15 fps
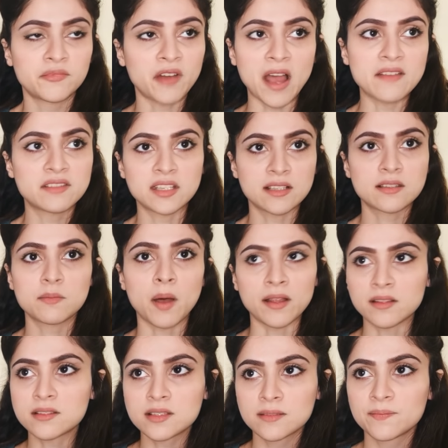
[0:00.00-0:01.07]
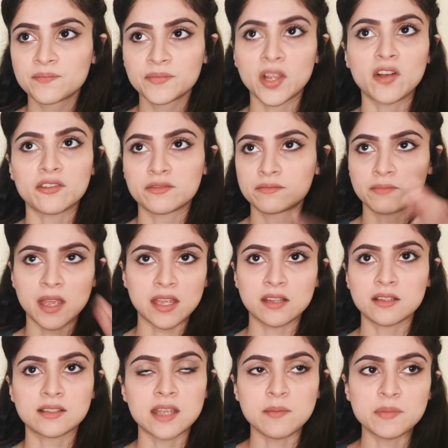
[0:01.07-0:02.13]
5-6 months of
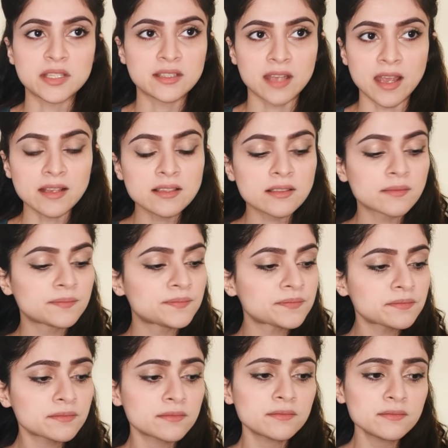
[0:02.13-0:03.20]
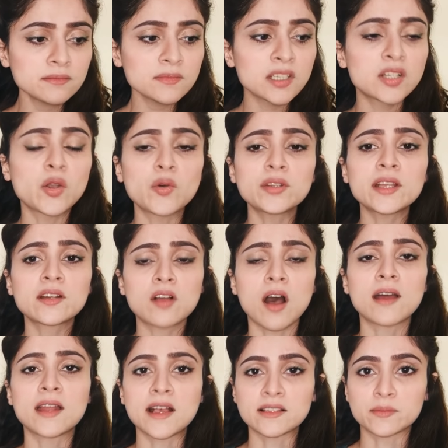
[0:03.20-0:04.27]
making the same mistakes. Know that
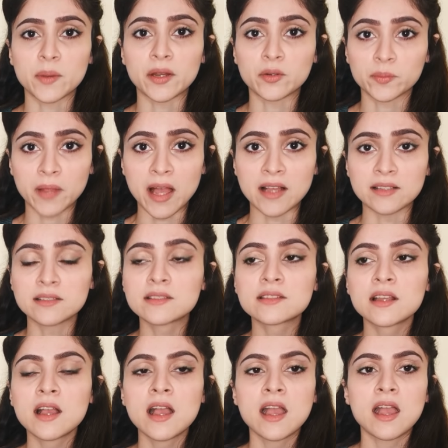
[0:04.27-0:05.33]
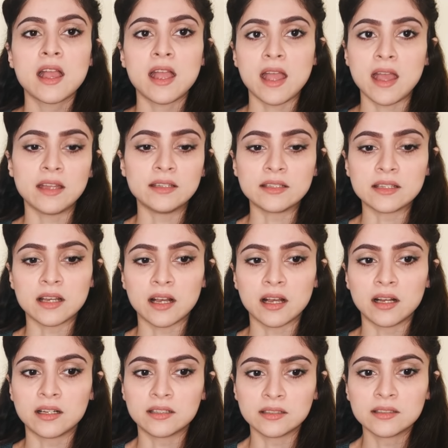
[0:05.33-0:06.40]
God has better plans, and
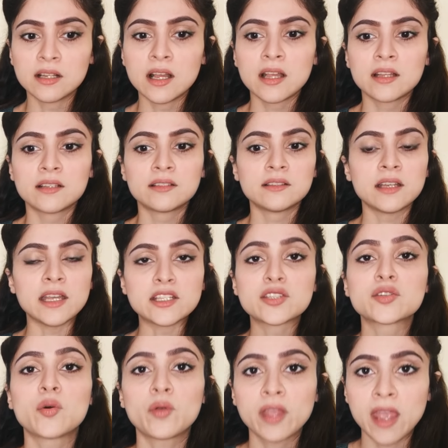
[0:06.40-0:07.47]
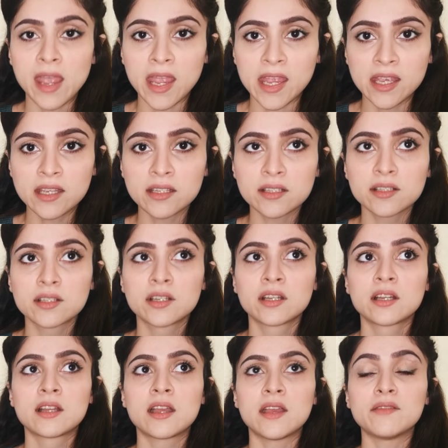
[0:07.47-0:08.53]
it's okay
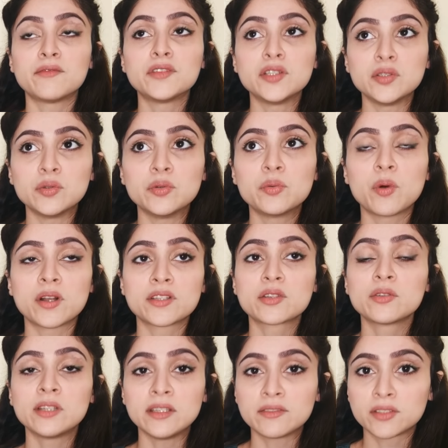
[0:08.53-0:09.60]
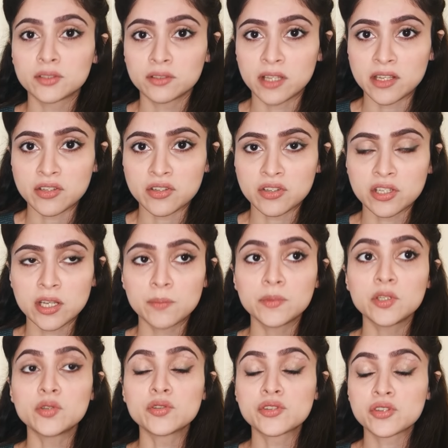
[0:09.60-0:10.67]
if you want to leave a relationship.
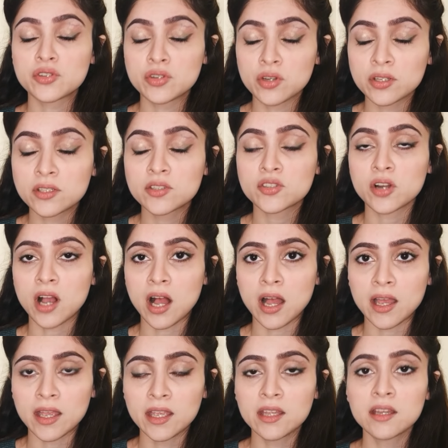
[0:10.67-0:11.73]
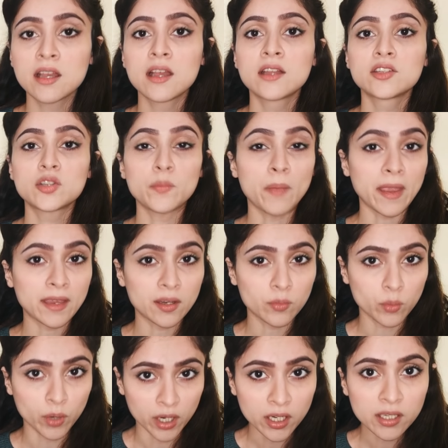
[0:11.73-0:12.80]
You should try to make
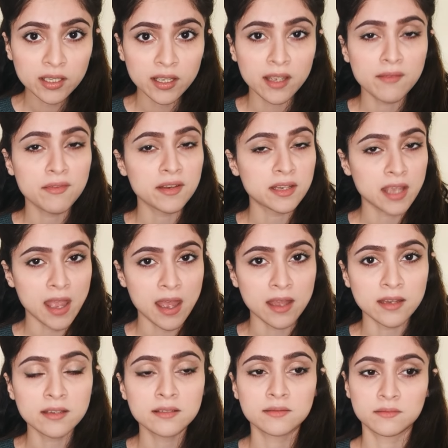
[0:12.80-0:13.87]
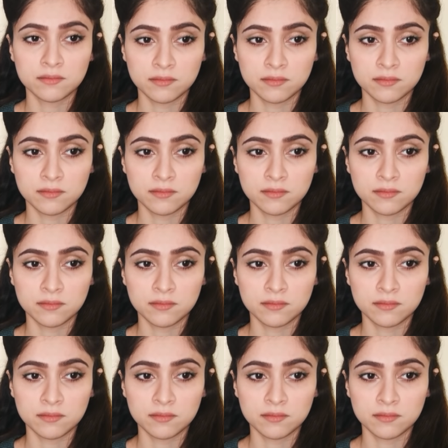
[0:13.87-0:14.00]
it work if it can